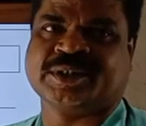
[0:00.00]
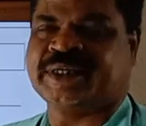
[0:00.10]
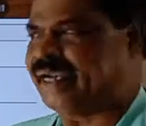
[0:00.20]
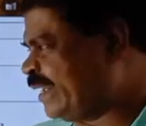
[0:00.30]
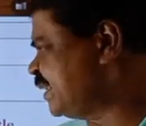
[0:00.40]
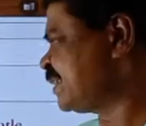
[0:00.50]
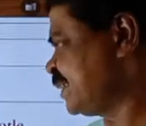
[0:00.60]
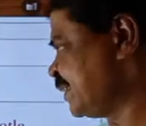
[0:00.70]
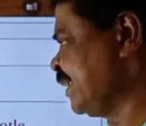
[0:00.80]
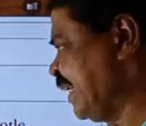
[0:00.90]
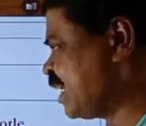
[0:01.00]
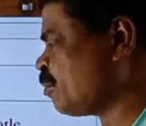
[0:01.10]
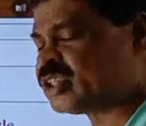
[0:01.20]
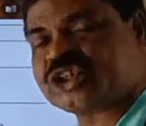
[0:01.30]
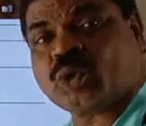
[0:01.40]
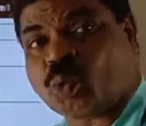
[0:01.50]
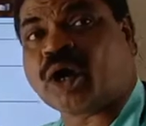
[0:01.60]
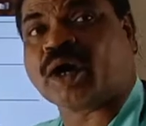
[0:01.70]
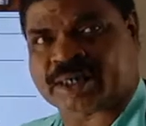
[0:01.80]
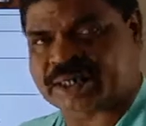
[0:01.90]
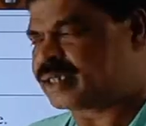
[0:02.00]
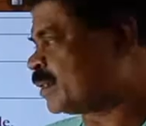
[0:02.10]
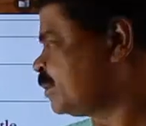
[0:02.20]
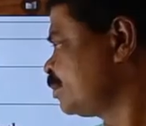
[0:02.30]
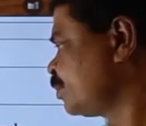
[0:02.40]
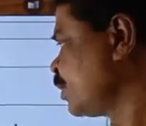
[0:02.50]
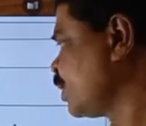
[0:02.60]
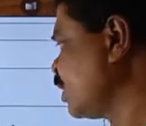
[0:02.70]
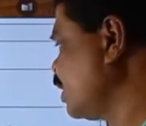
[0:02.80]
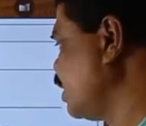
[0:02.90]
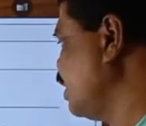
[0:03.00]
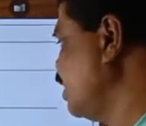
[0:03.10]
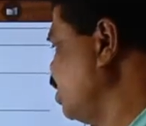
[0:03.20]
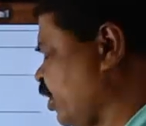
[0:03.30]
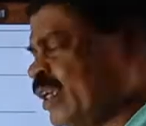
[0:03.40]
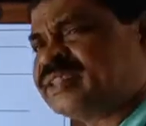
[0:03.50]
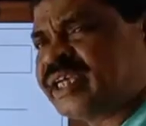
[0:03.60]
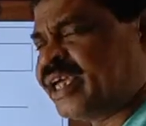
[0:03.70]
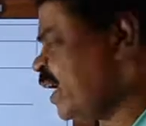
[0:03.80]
It is nothing but work. You can say